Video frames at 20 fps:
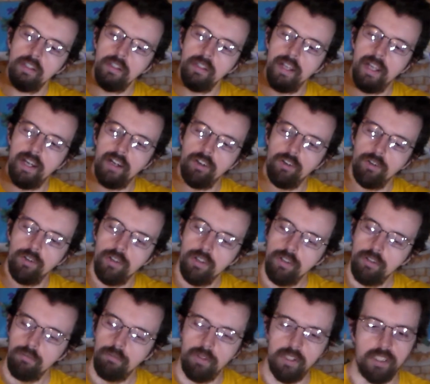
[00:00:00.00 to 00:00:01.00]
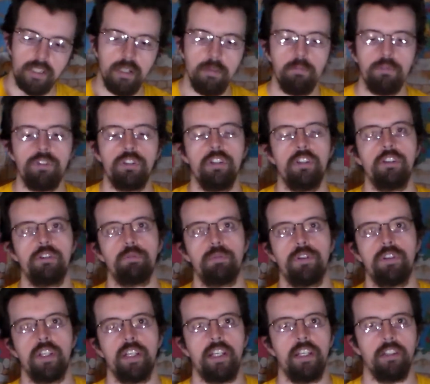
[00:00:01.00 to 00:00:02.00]
Now, when it comes to this
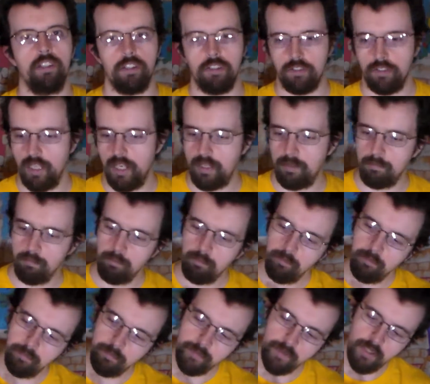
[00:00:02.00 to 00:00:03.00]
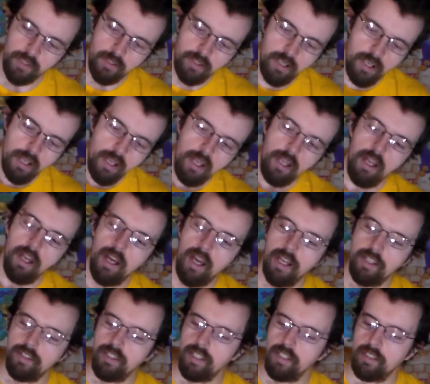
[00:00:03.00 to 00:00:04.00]
particular set,
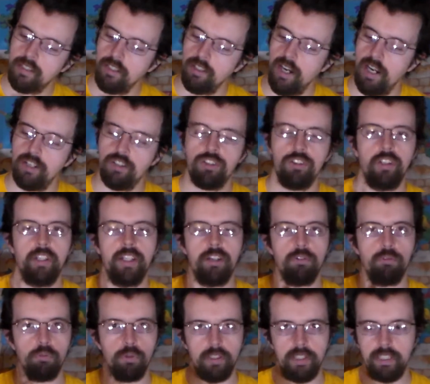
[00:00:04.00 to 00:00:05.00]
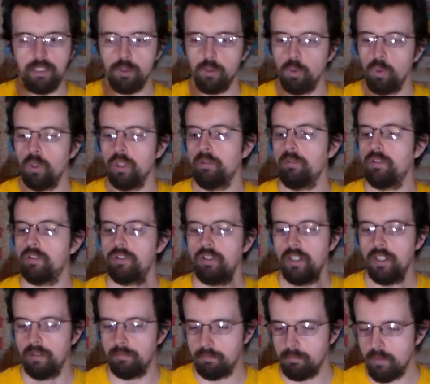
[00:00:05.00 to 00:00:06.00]
I think they're actually really cool. It was
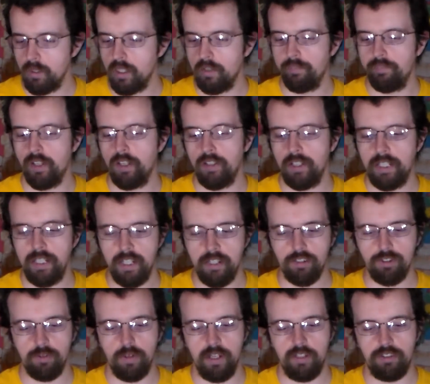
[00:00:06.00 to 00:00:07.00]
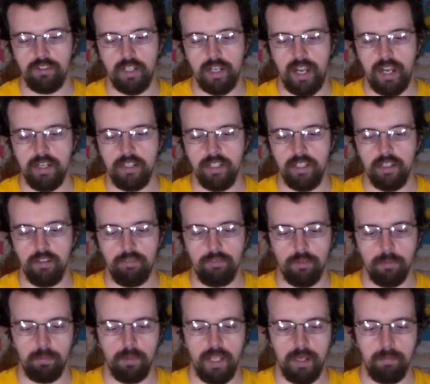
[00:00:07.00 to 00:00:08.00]
a very interesting idea
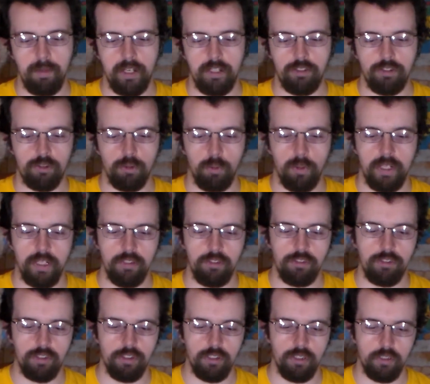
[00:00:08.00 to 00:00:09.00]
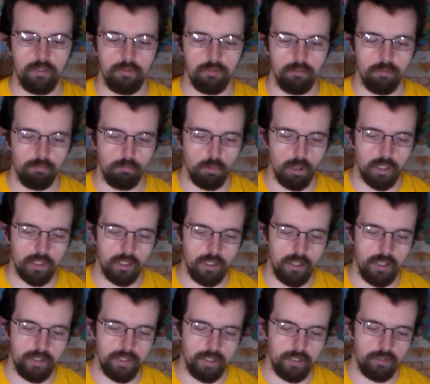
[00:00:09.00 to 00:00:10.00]
for Playmates Toys to work
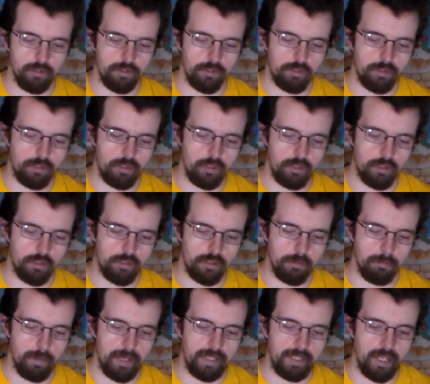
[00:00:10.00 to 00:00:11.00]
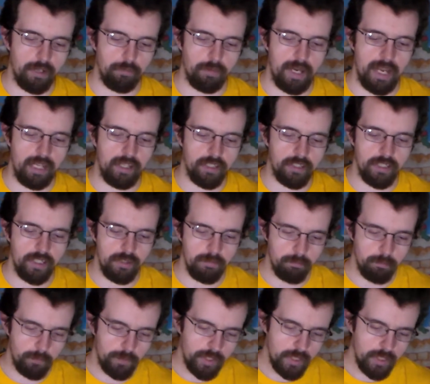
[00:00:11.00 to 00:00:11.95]
on and to make a reality.